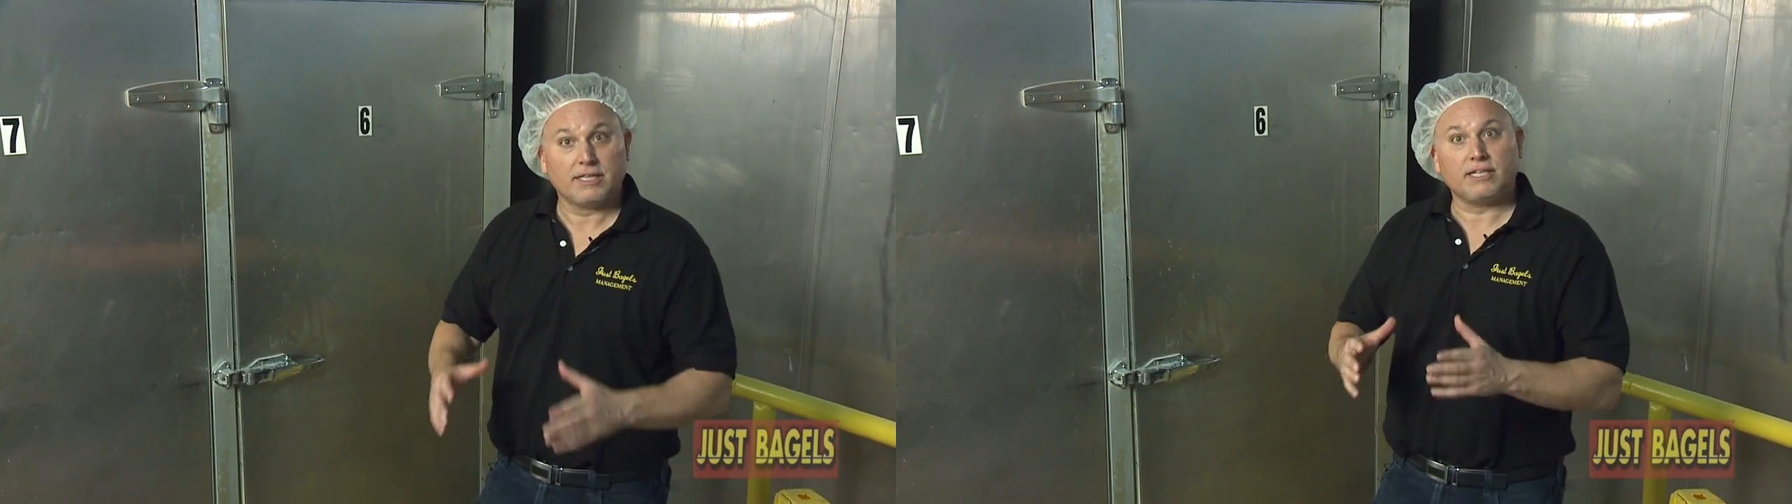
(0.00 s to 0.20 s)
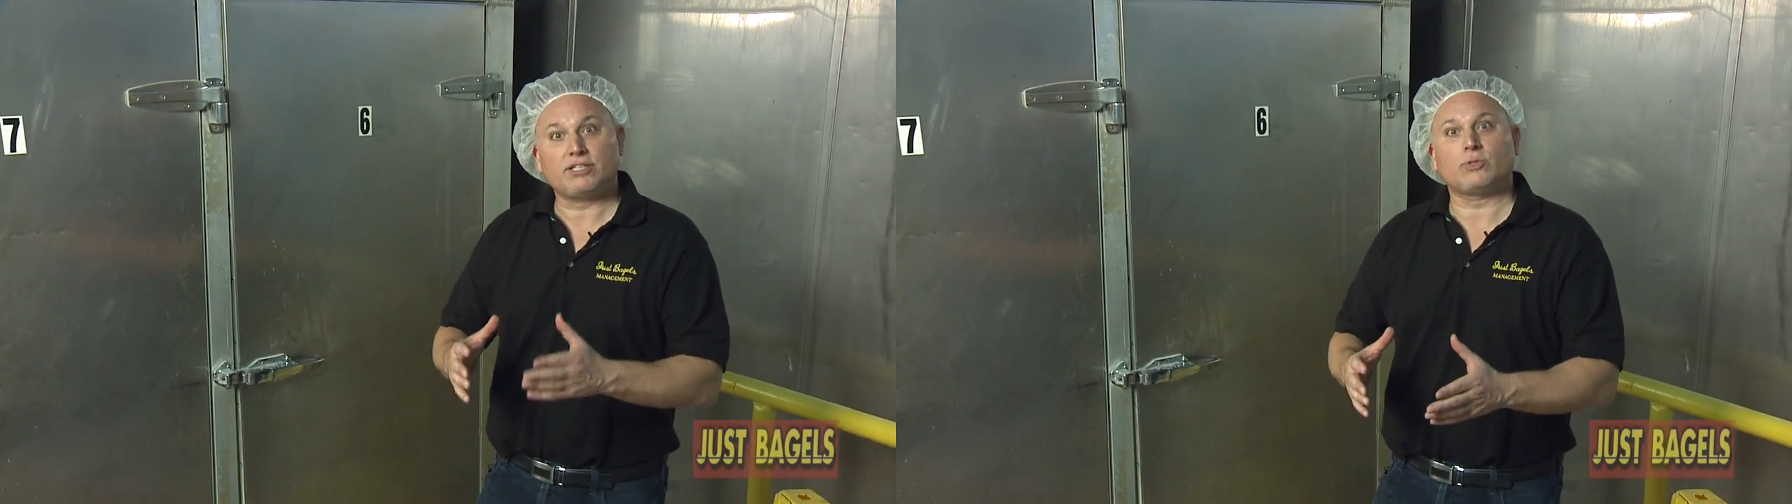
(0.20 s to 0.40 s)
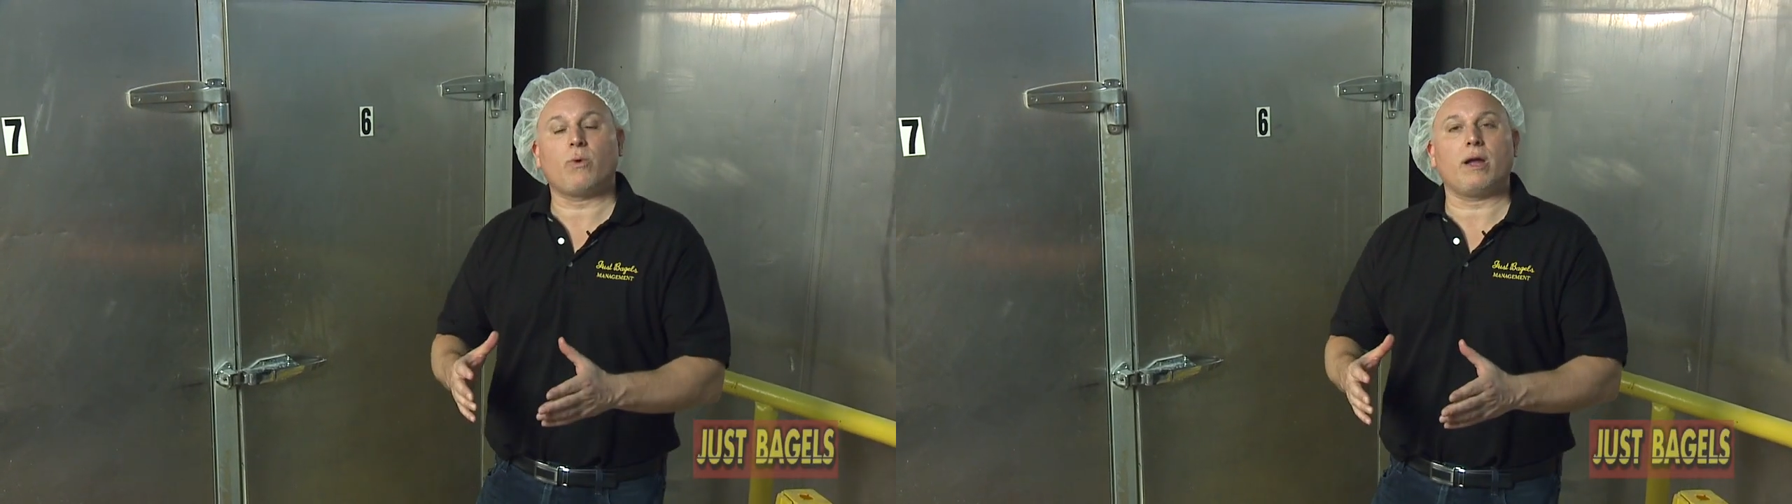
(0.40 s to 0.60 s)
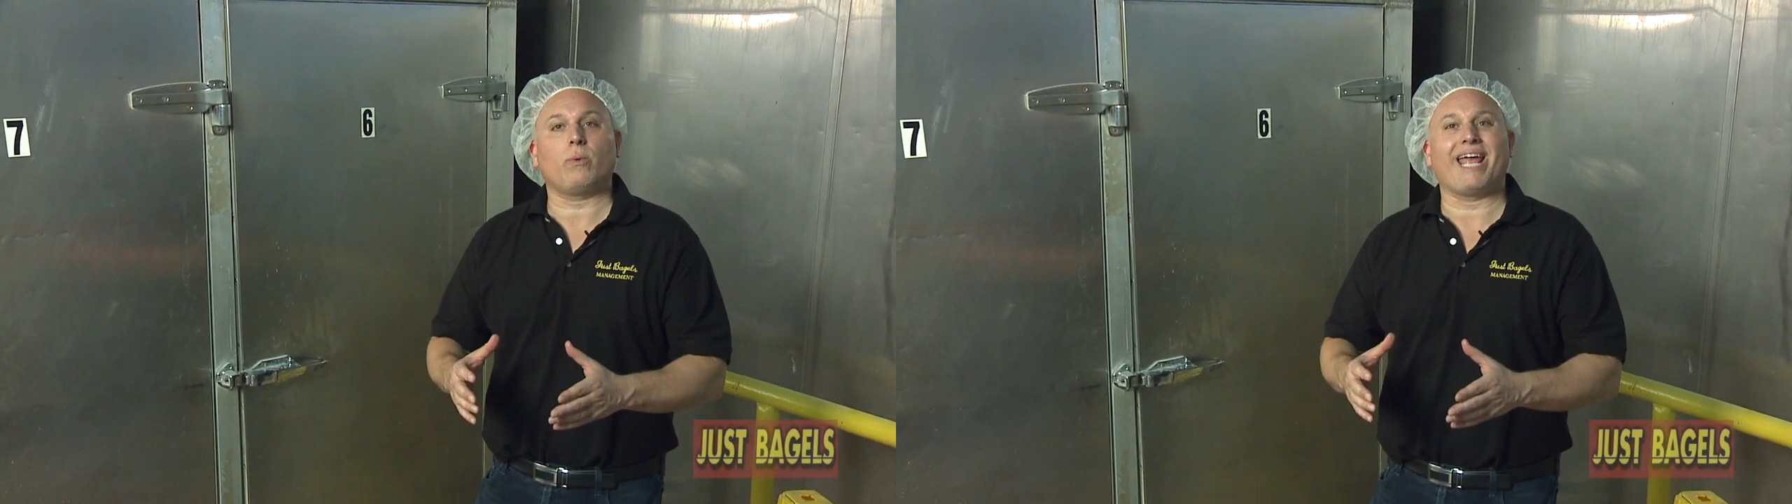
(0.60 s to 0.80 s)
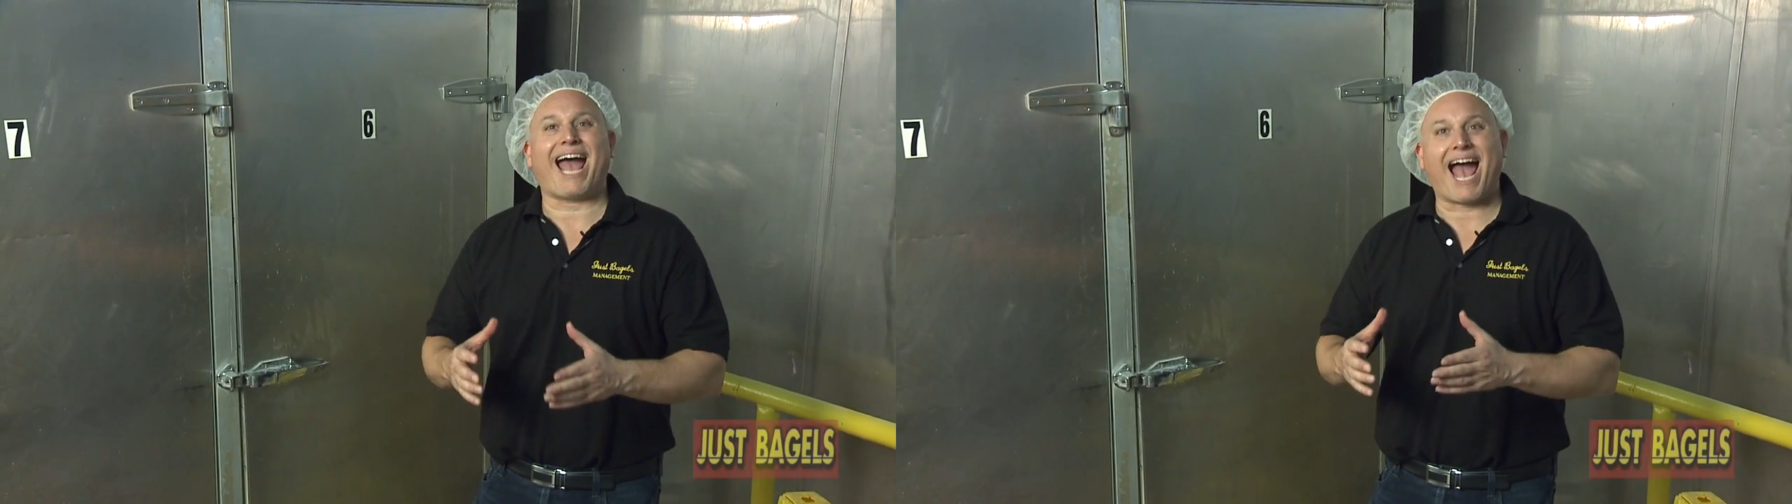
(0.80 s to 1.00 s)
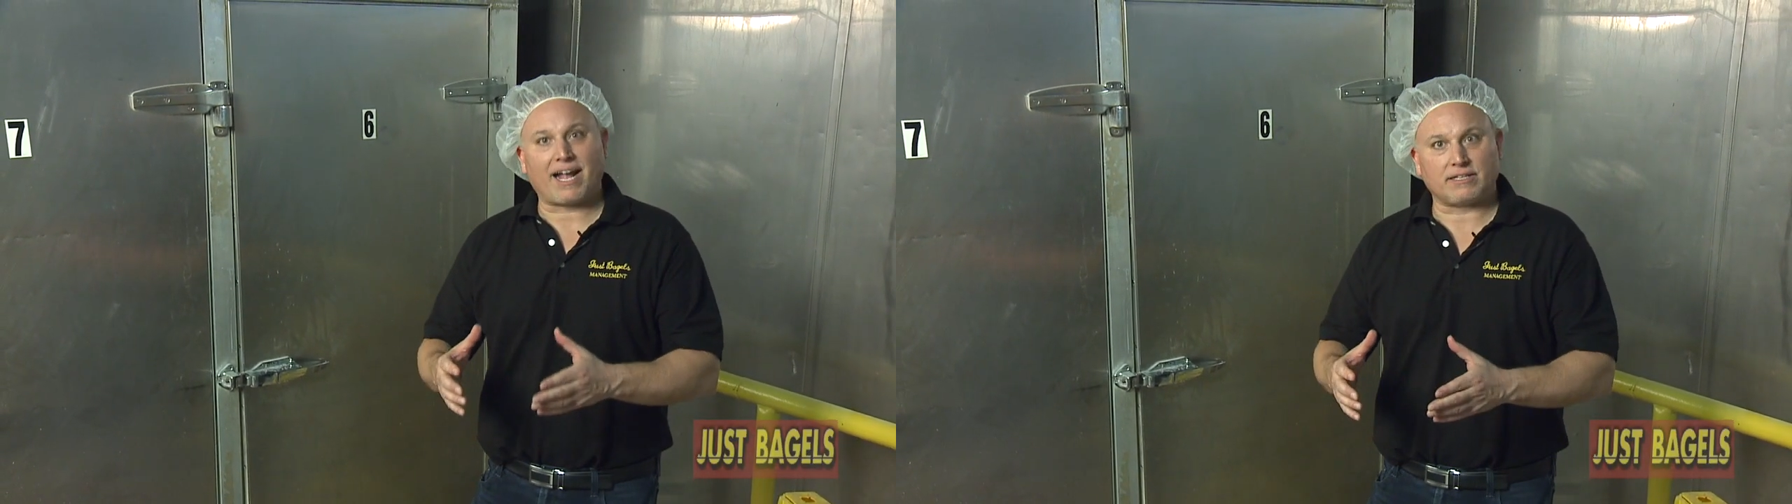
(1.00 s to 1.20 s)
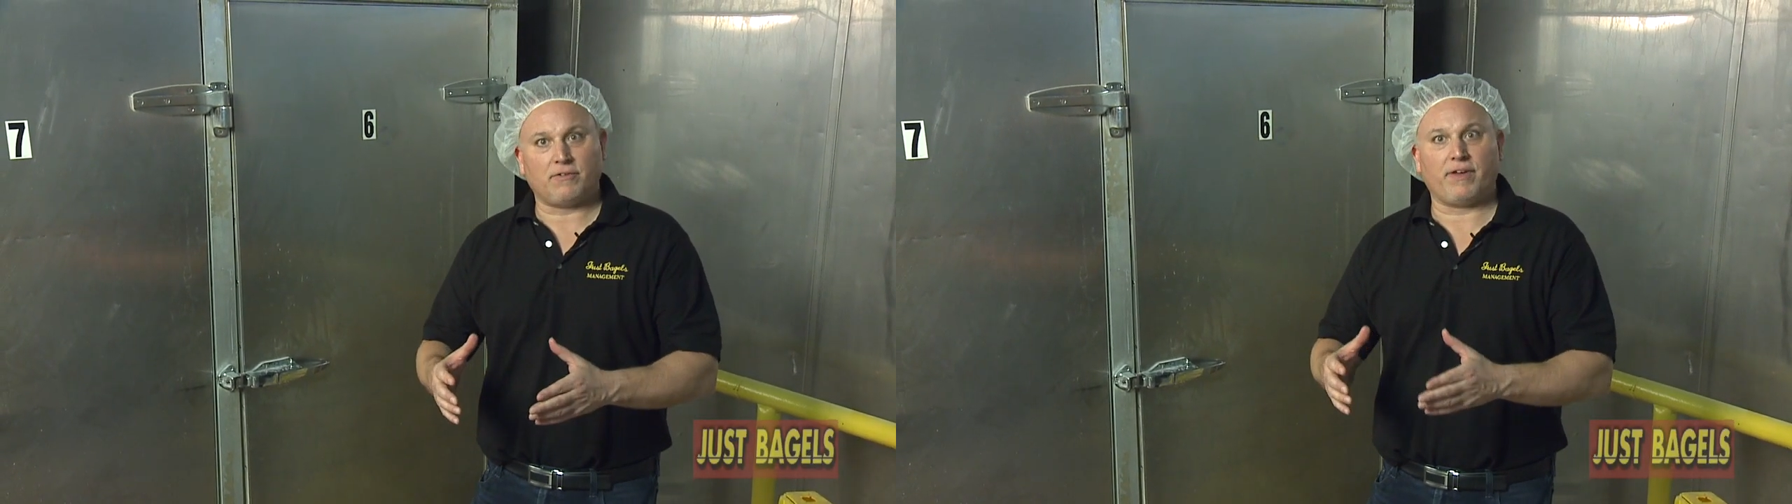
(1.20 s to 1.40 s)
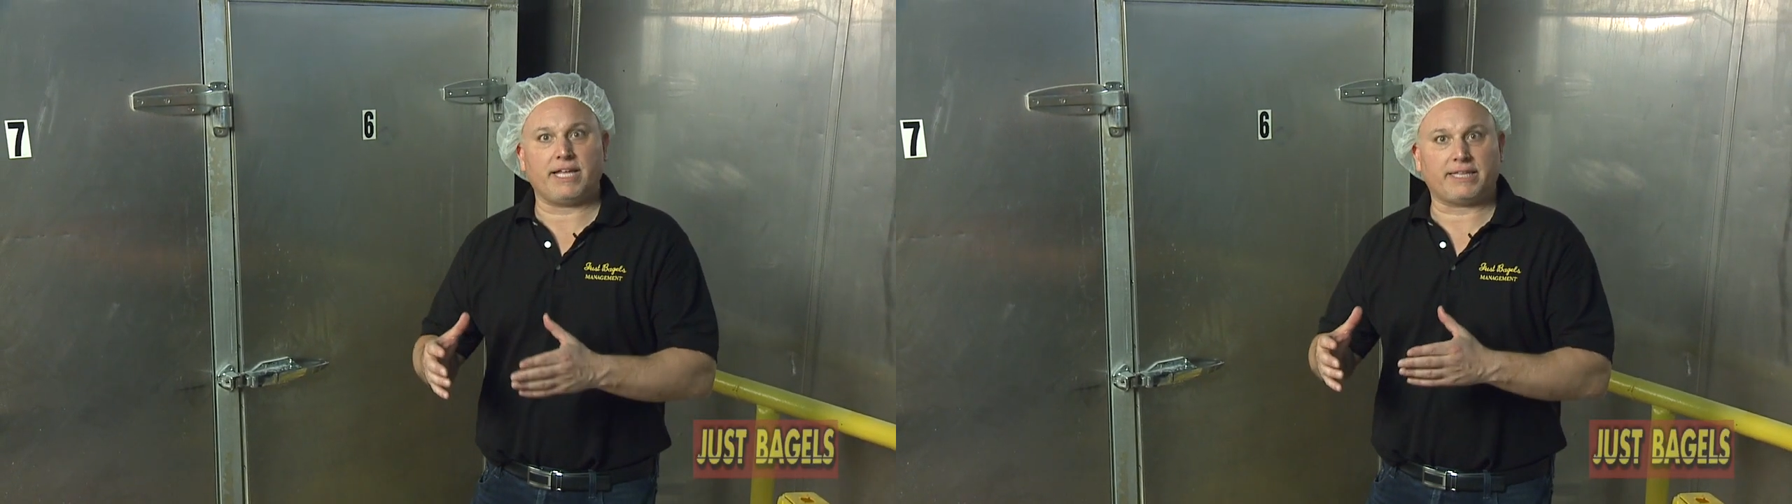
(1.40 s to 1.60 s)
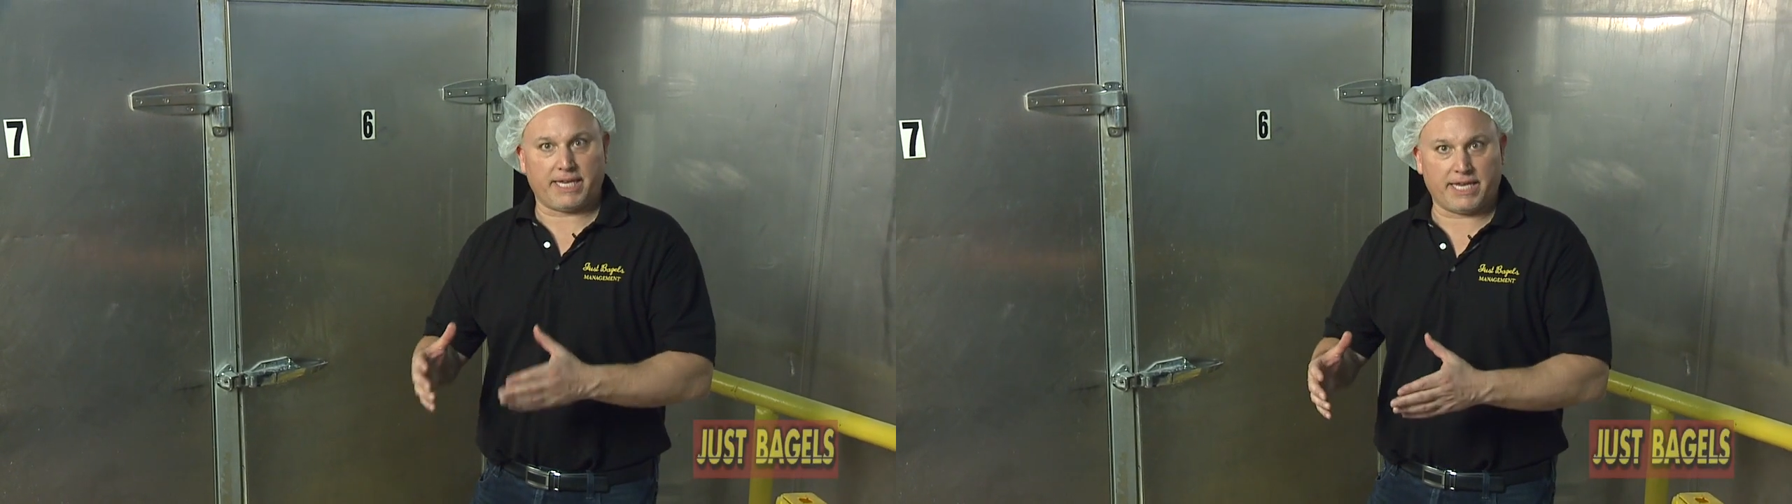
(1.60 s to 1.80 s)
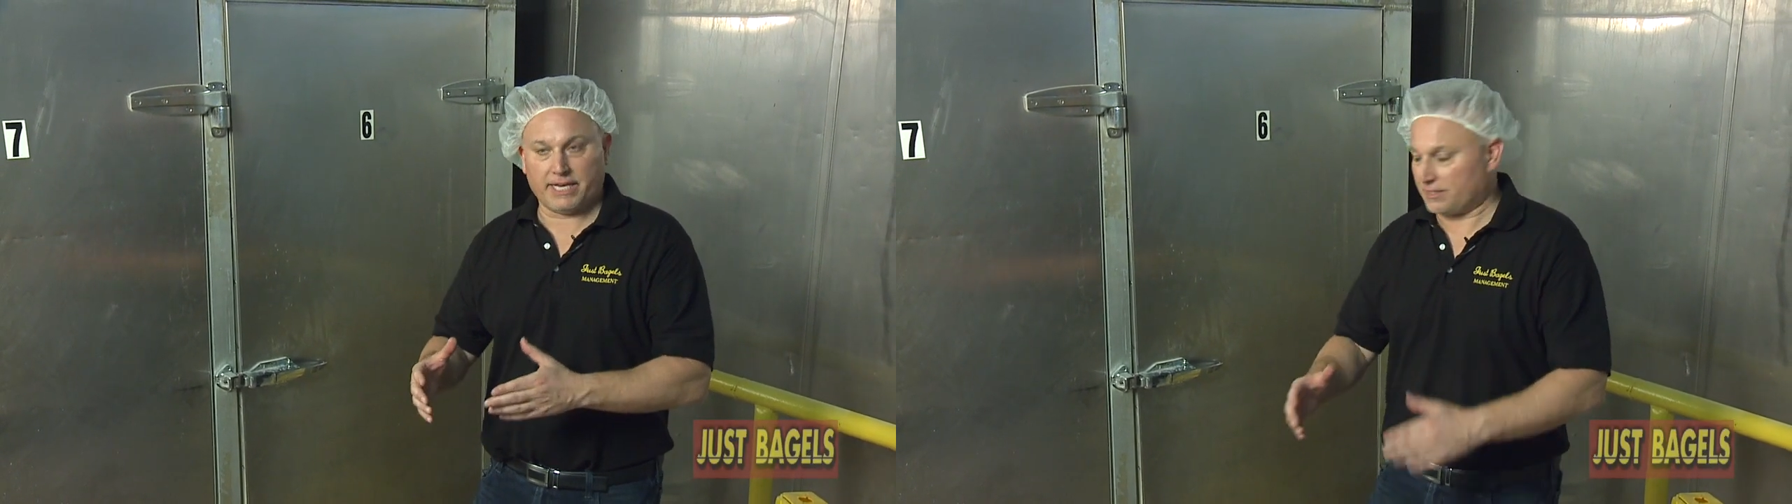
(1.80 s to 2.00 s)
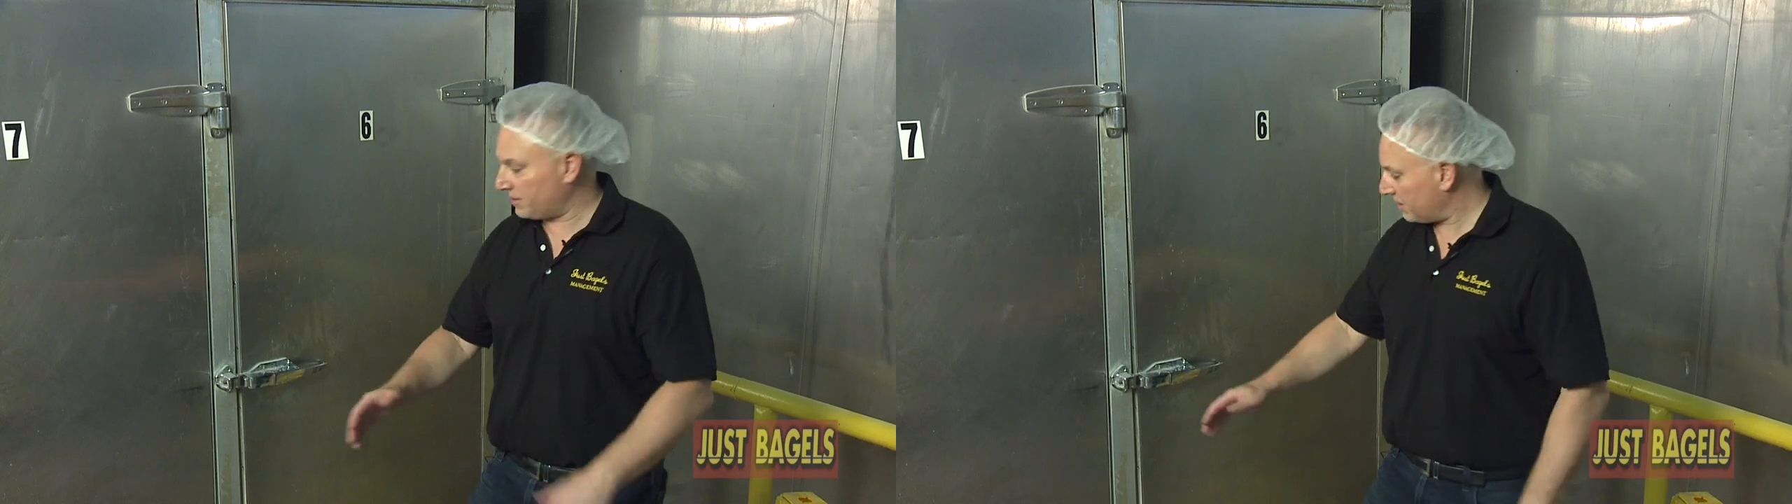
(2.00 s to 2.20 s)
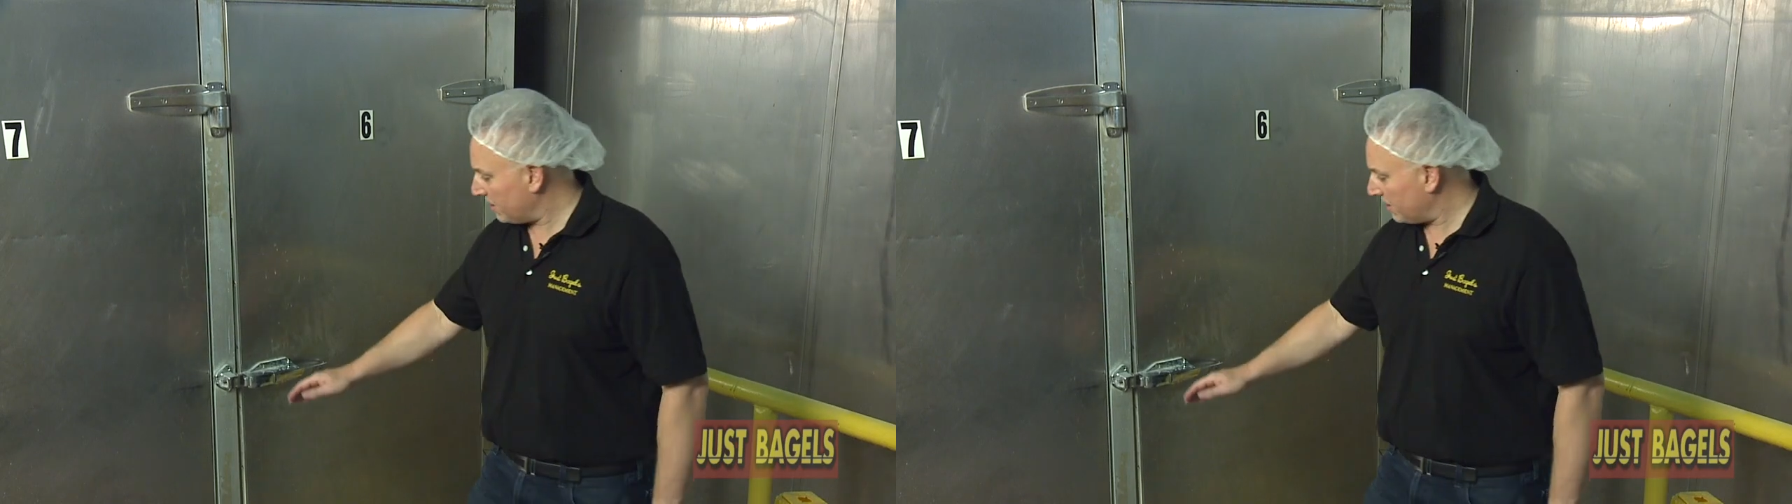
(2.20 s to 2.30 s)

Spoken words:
This is where we activate the yeast.